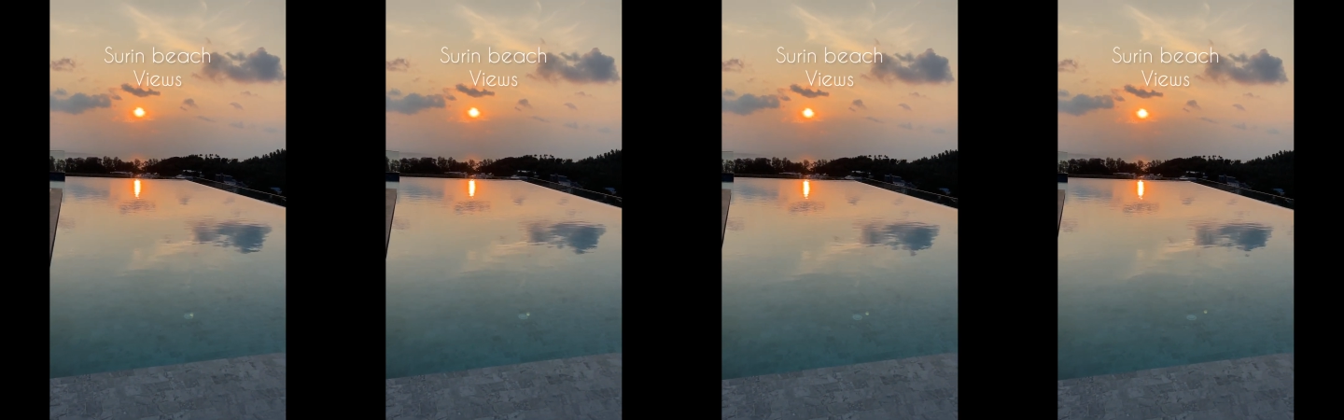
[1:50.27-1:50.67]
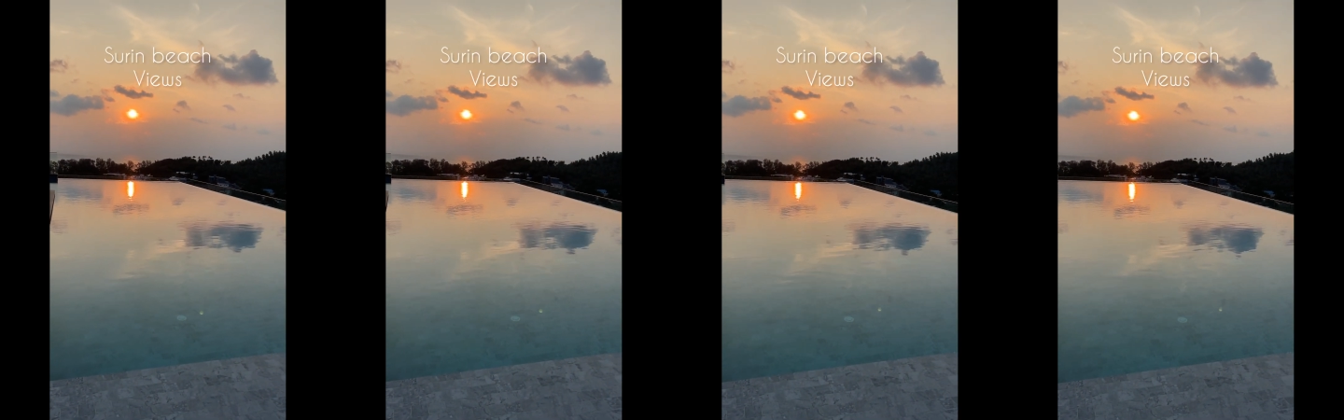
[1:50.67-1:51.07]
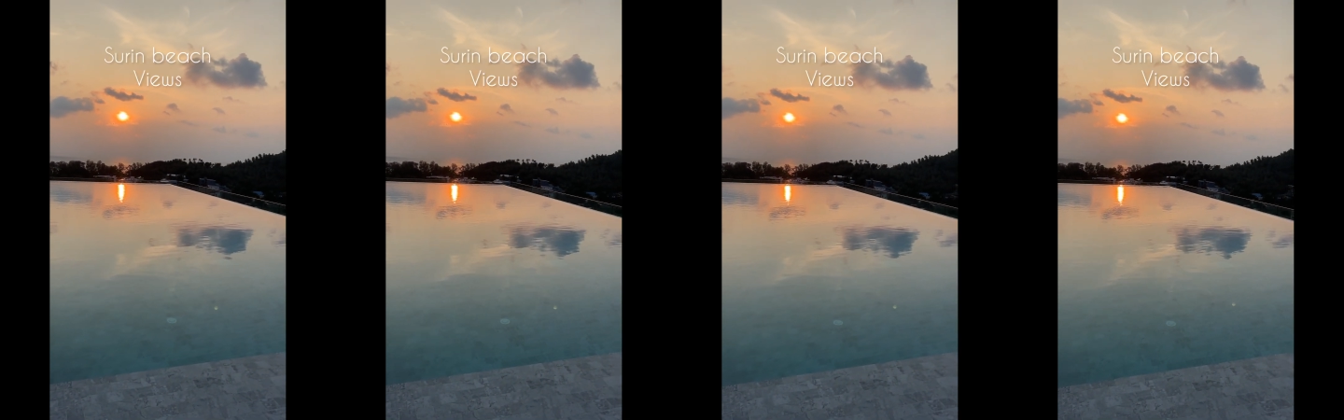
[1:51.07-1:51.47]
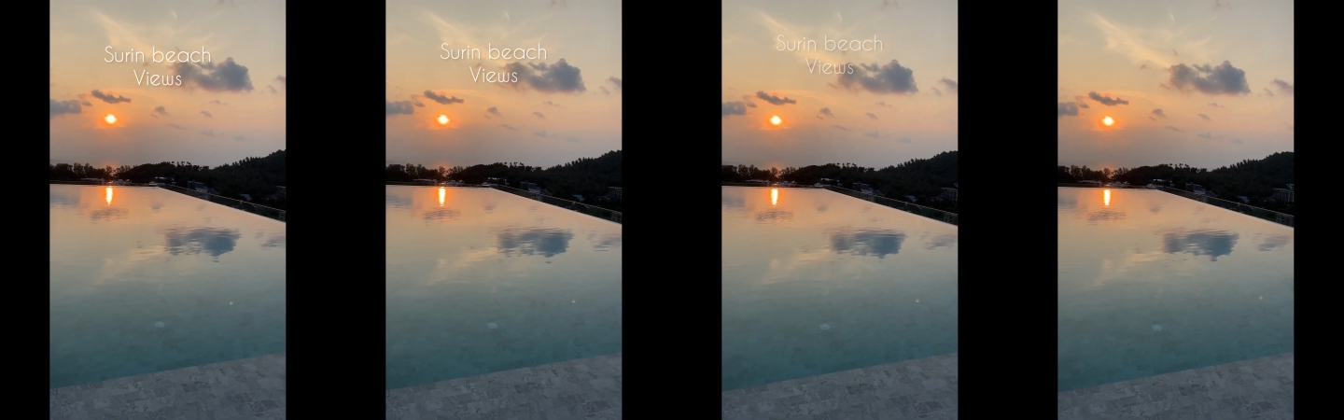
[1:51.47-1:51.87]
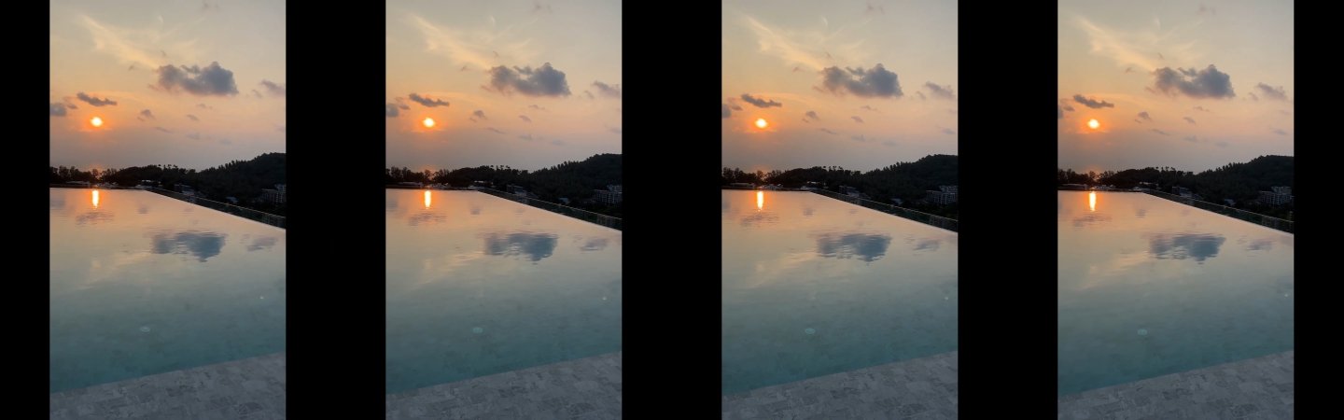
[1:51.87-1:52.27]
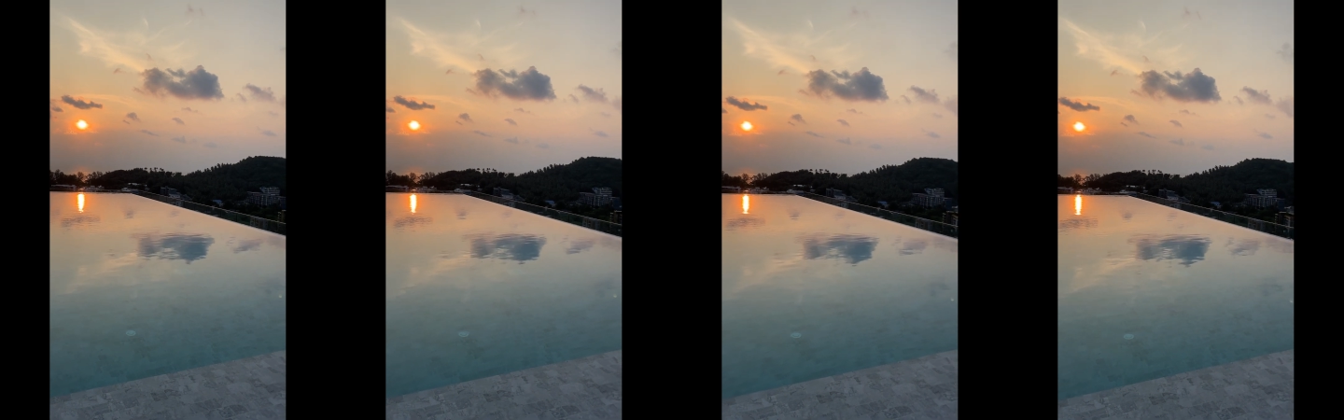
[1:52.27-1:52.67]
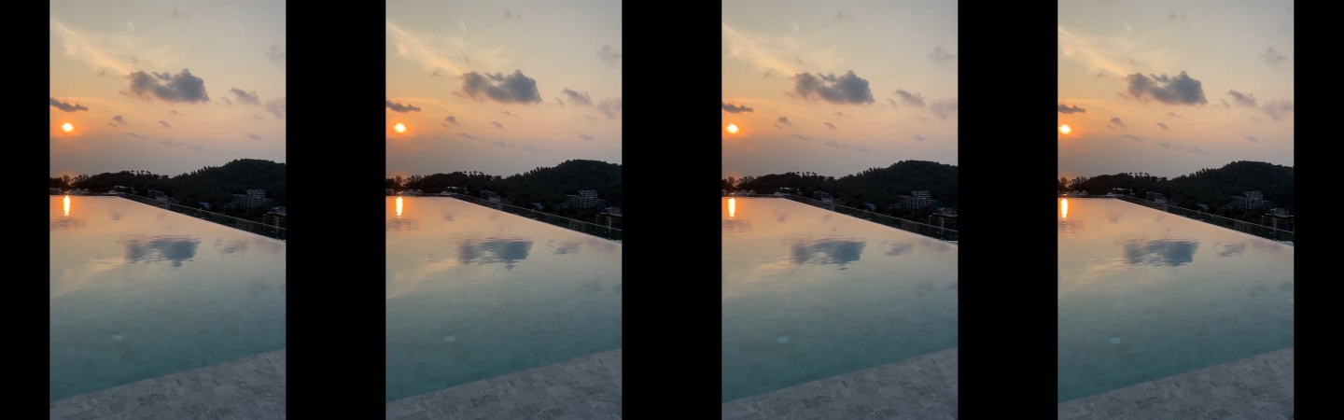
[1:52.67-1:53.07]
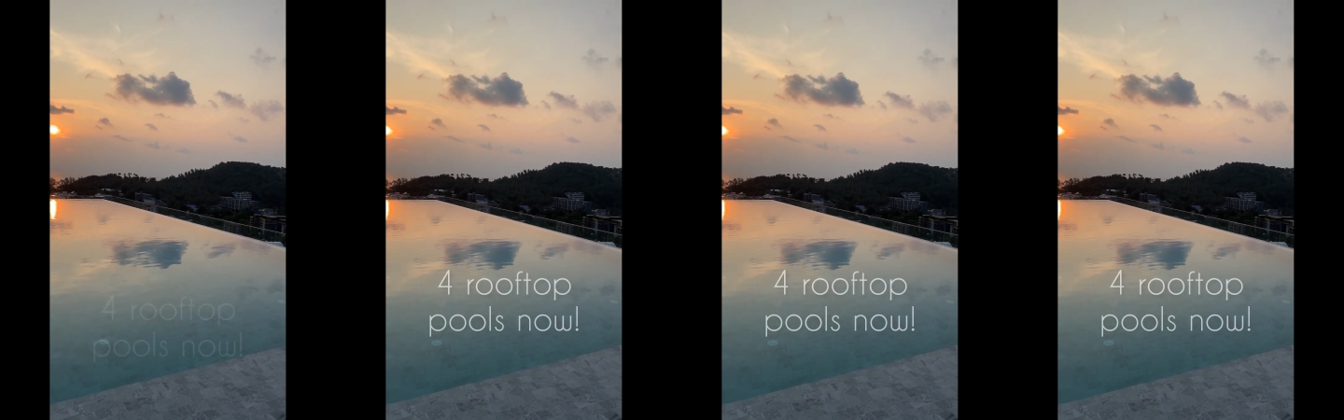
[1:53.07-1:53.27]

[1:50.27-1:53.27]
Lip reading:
[unreadable: no face in view]